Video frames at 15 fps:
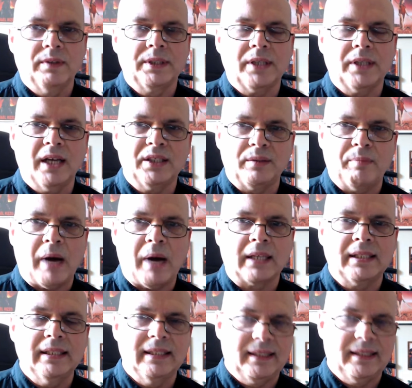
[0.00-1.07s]
oversized
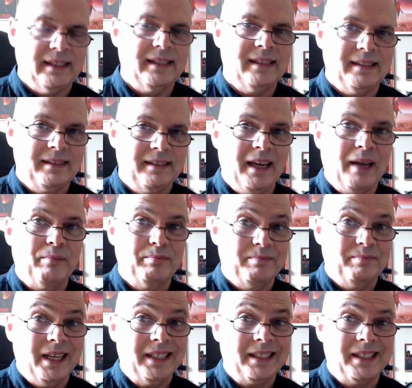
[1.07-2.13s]
boxes that it
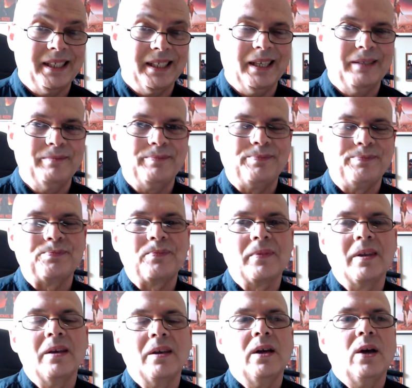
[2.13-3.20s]
came nested in.
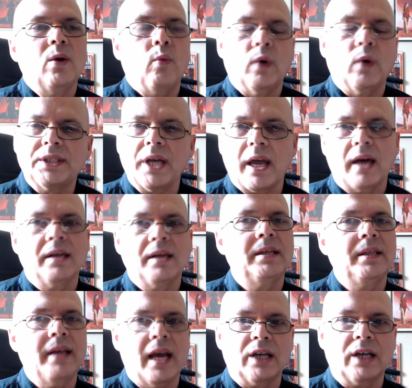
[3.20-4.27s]
Once I got
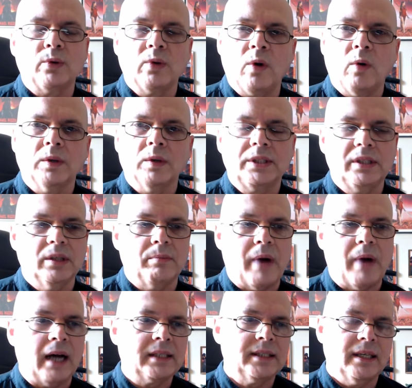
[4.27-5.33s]
into the actual cold steel
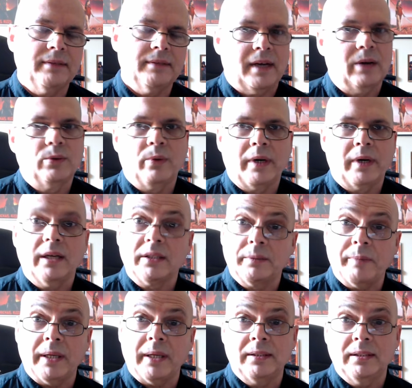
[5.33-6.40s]
box, I found what I
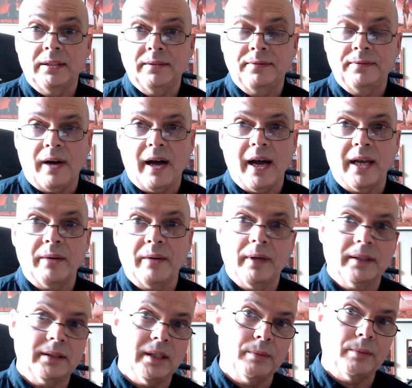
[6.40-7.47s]
expected to find.
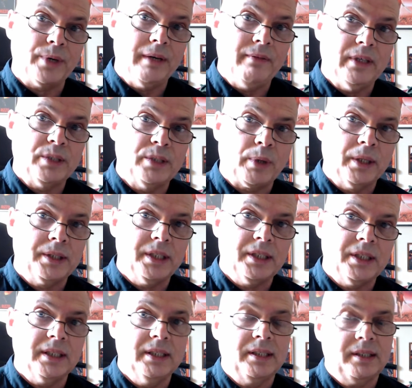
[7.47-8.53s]
Based on previous
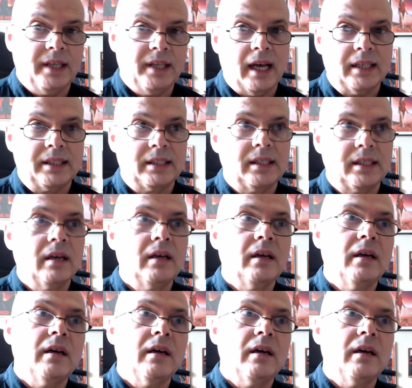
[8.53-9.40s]
purchases, yes,